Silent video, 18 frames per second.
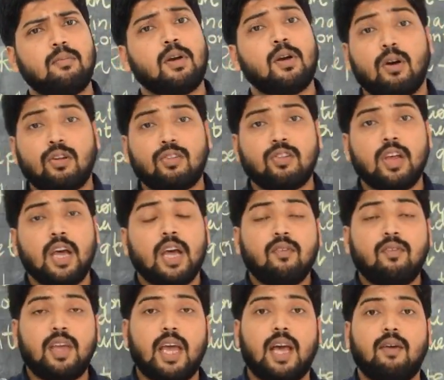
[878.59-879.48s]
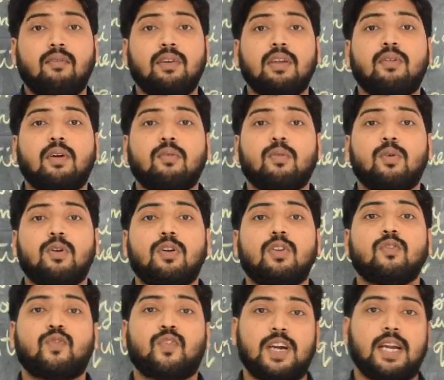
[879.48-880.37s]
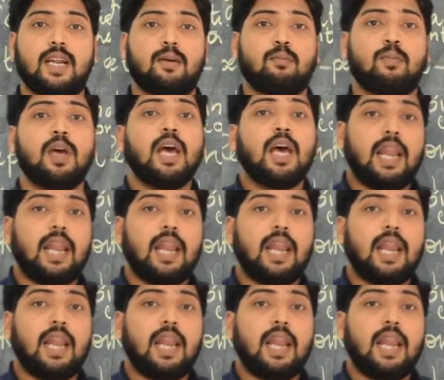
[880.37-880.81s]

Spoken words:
because everyone wants freedom.